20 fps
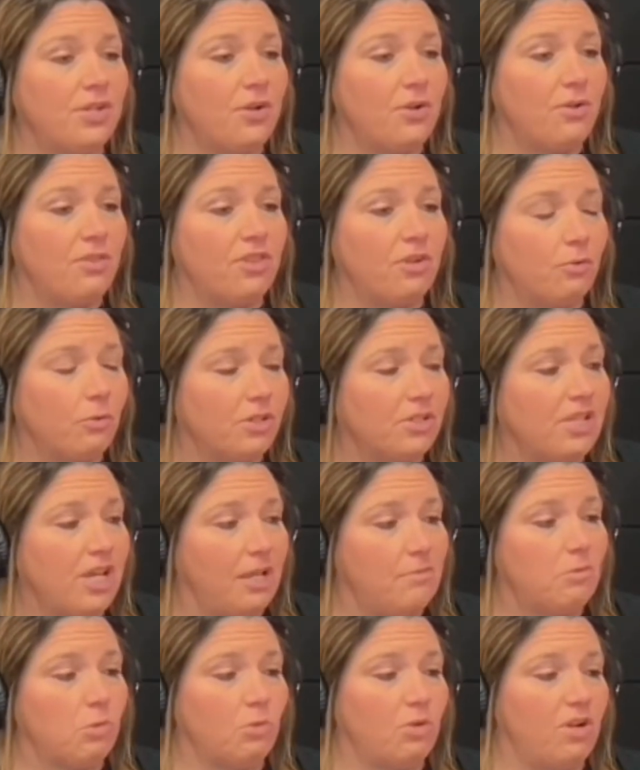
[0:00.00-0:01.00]
there were
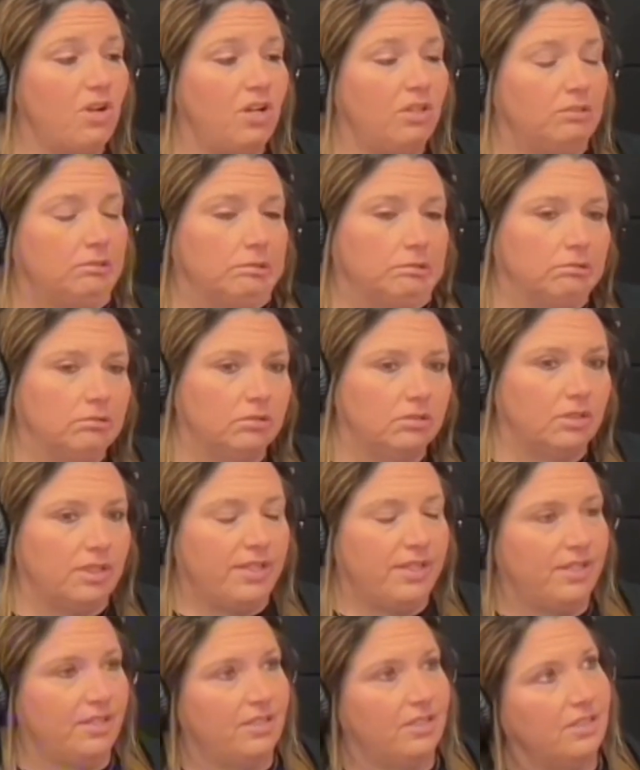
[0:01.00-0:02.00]
times where,
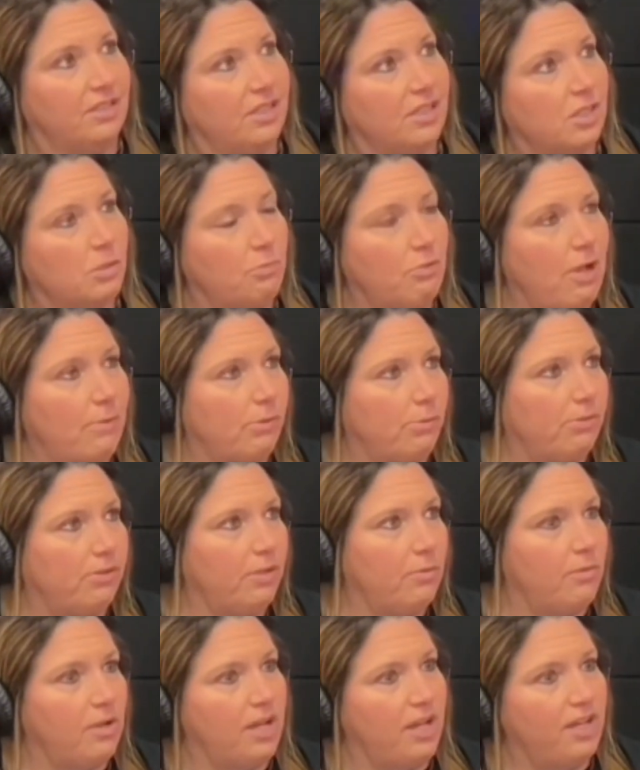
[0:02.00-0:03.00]
that's probably
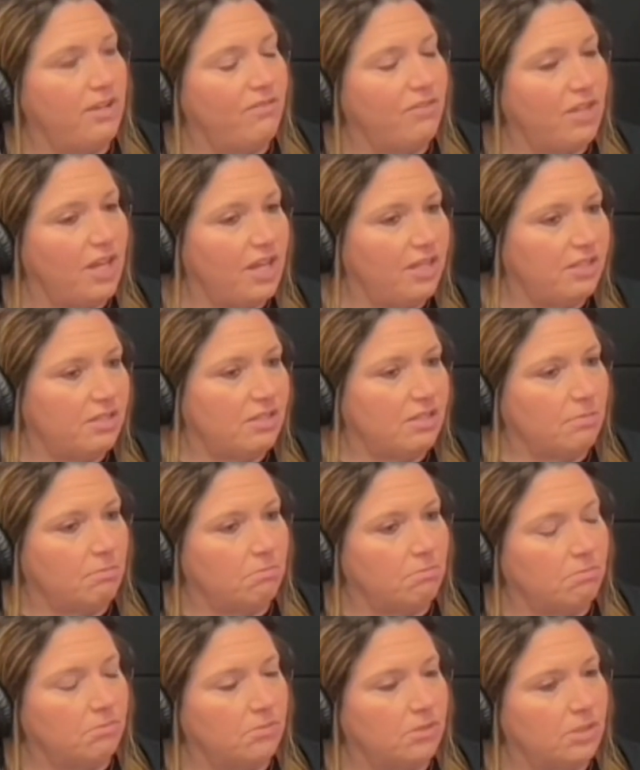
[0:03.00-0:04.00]
why I've got some